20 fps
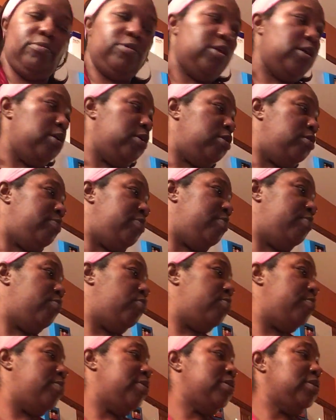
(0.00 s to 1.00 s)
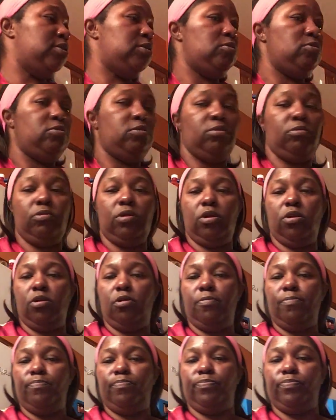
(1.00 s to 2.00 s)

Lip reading: Okay, a little bit more mustard, that'll help.